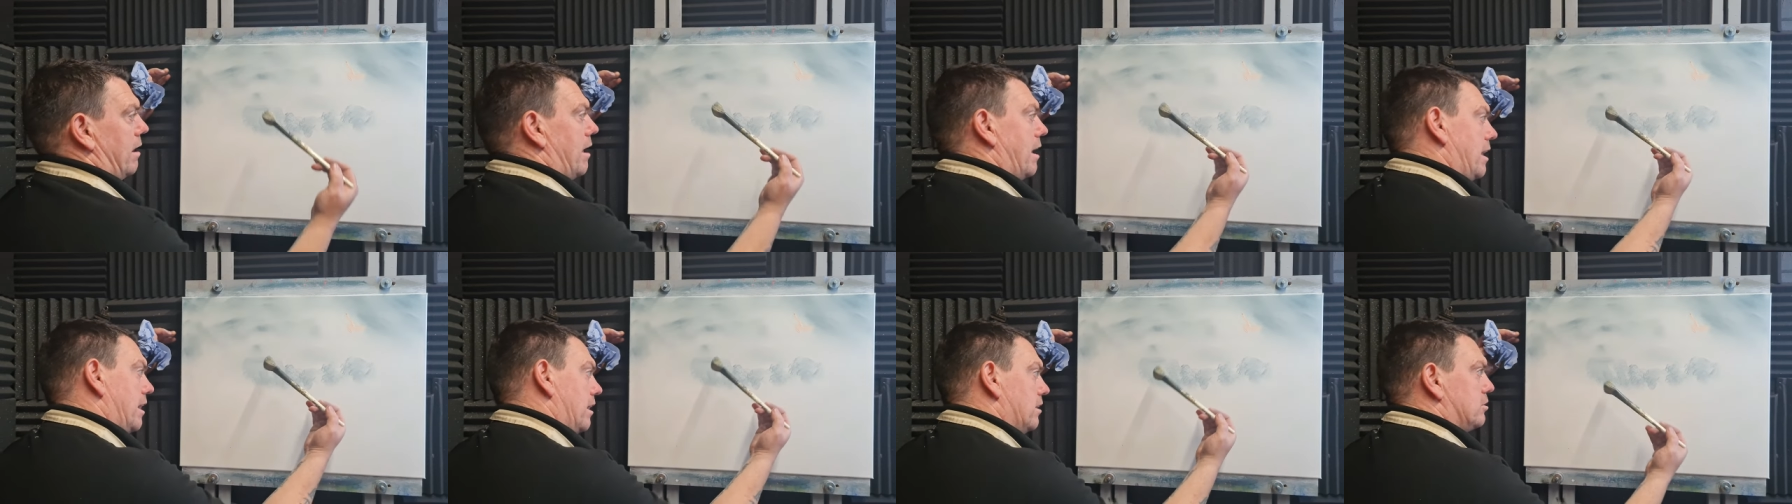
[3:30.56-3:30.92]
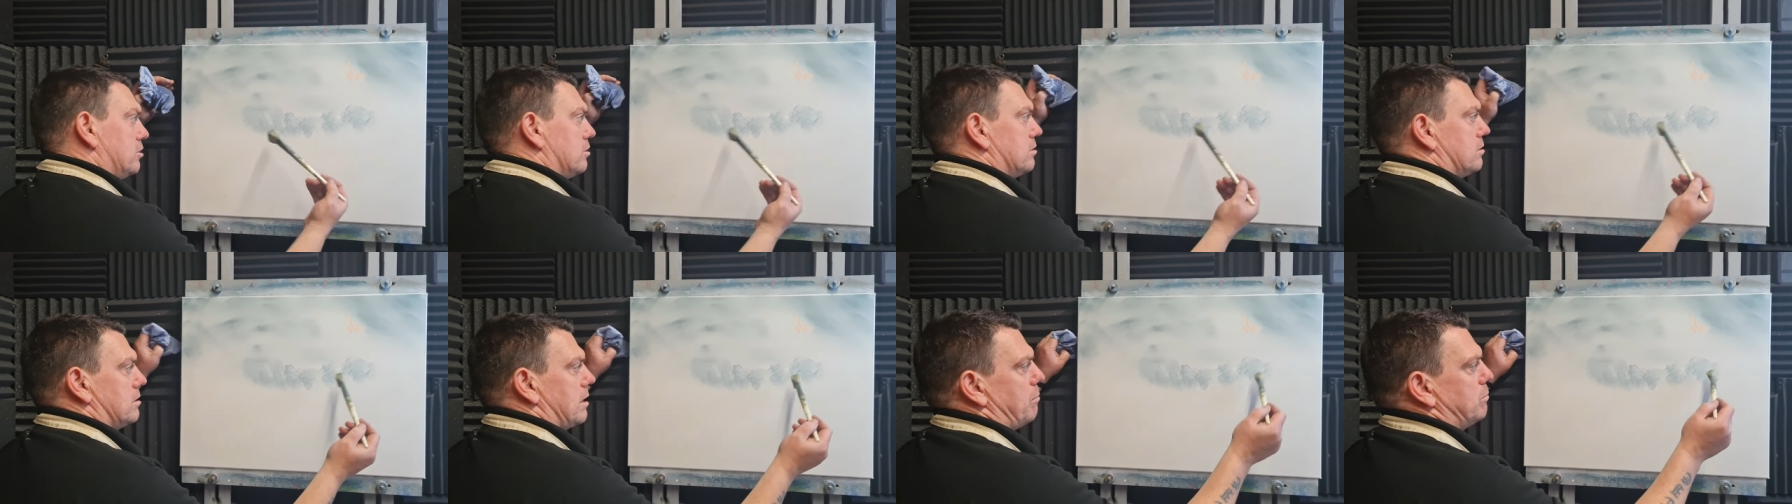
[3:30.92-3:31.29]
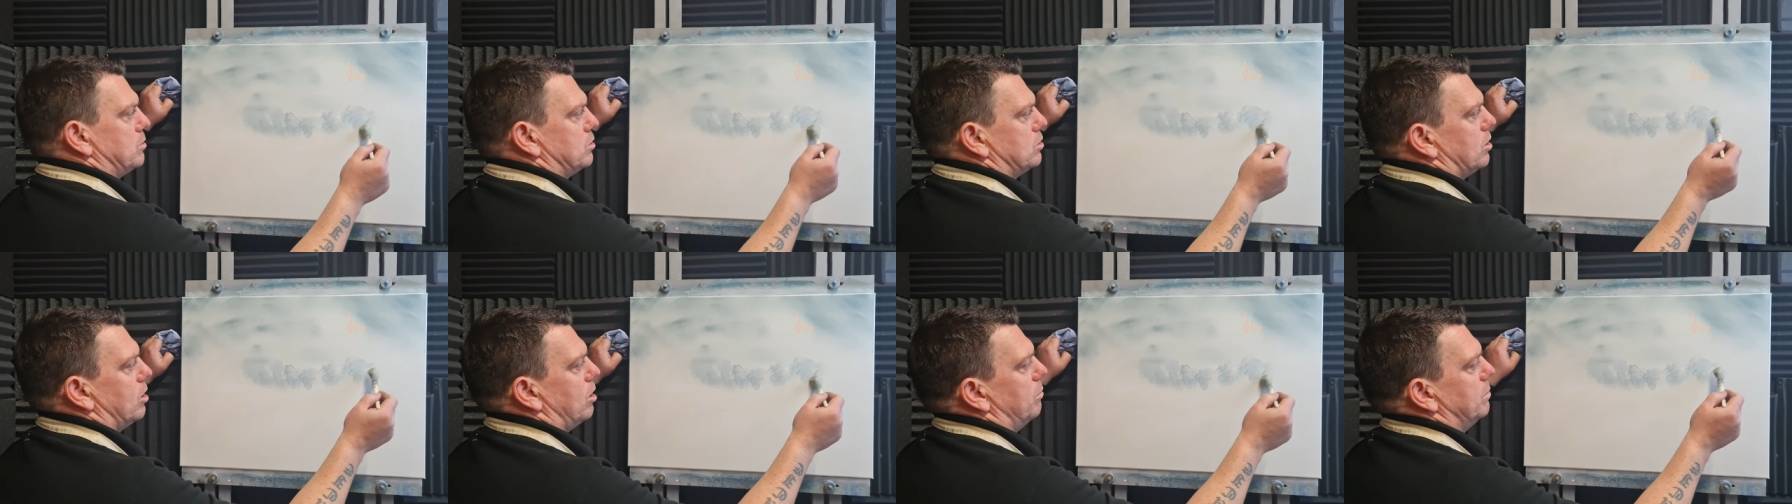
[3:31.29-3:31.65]
it'll just
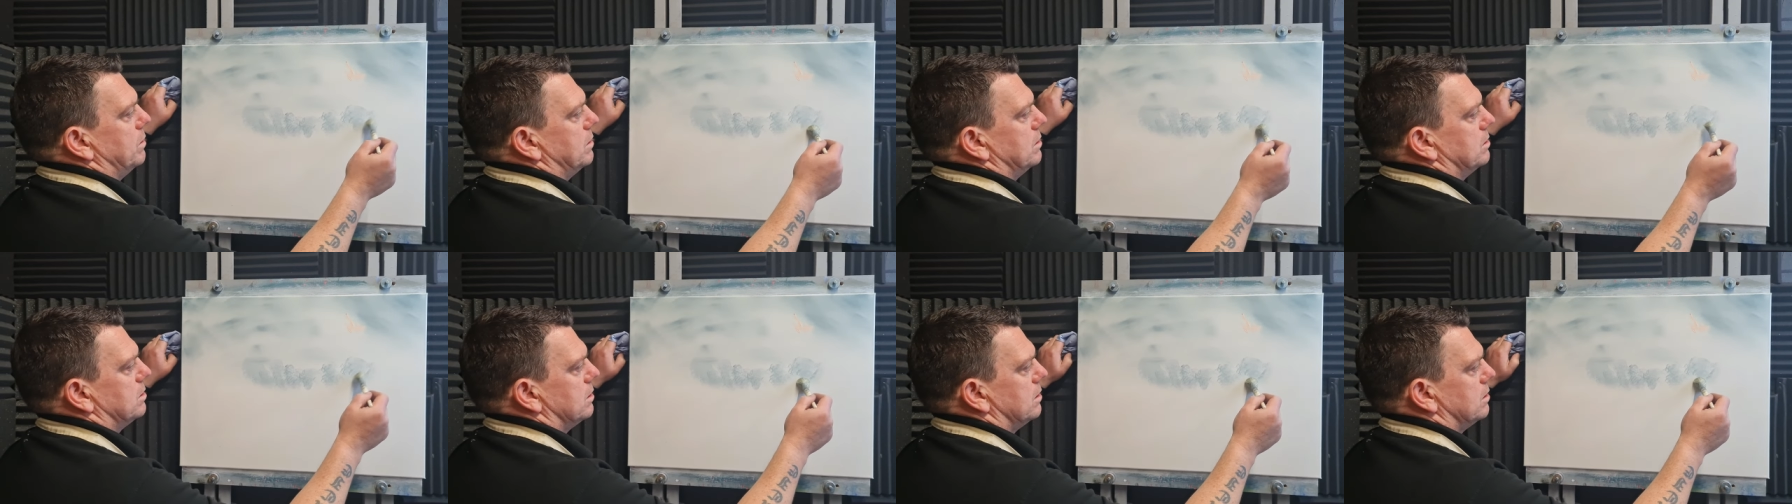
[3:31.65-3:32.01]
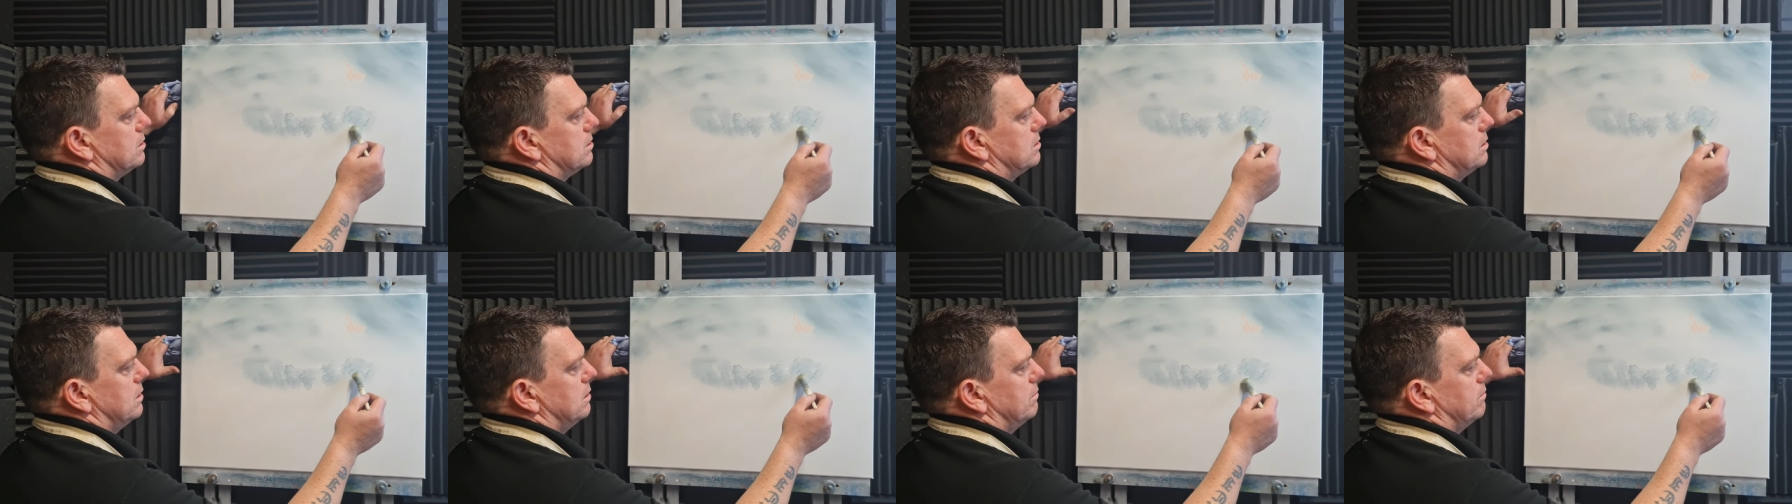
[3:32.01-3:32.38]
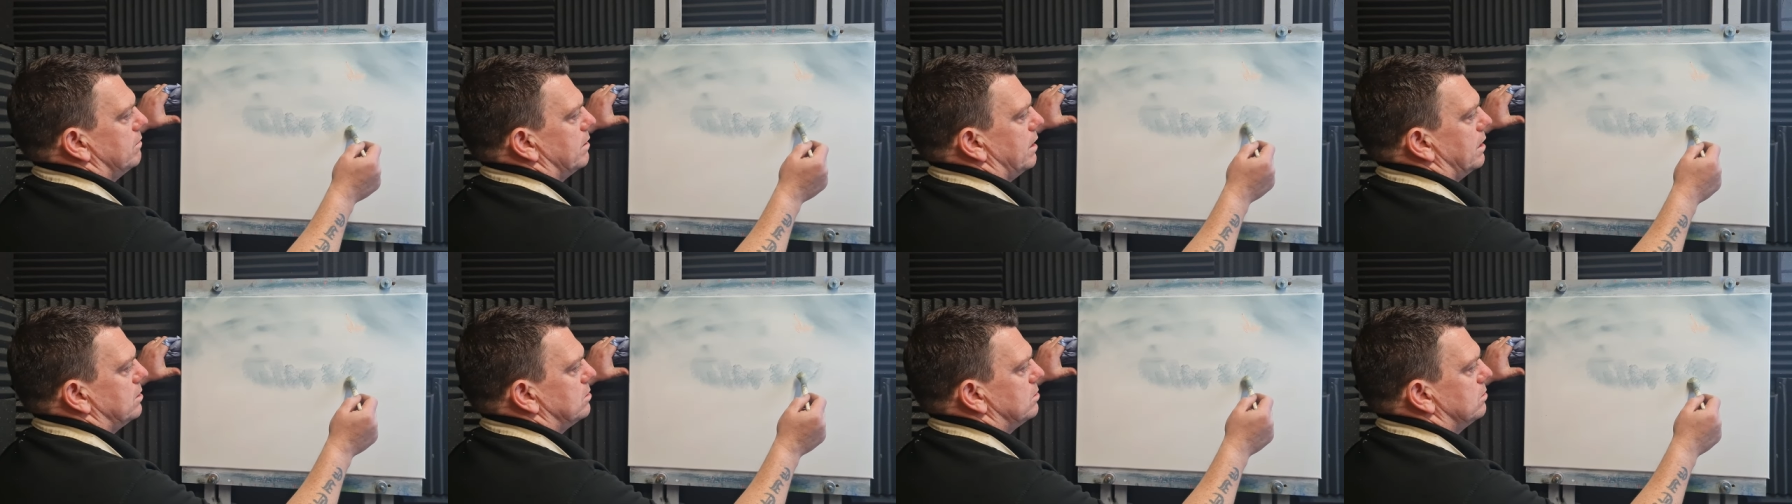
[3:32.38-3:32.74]
absorb into the silver
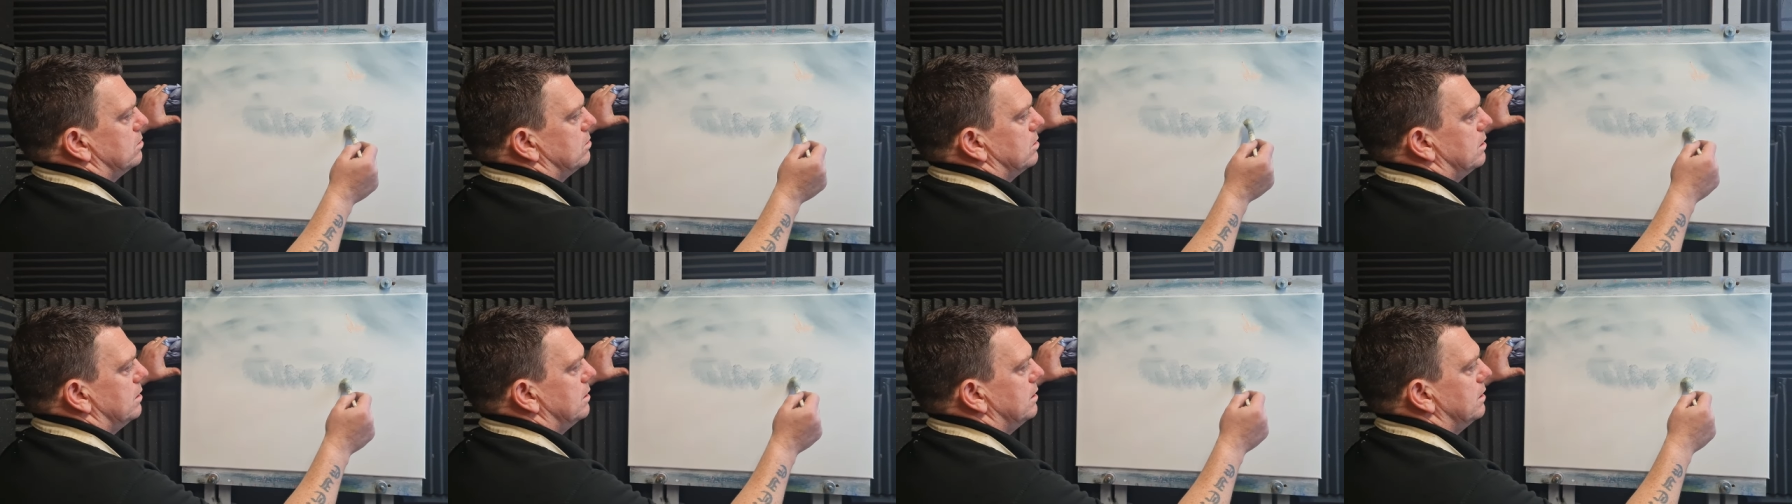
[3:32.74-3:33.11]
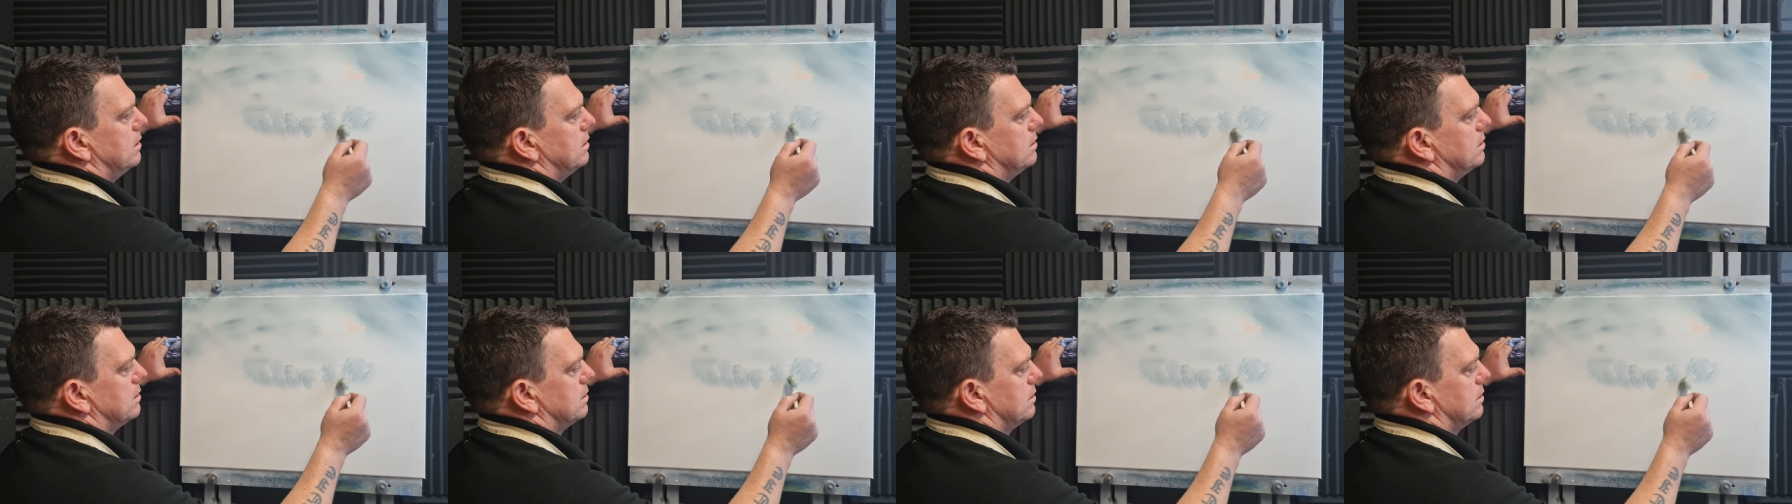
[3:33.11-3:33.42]
that's underneath.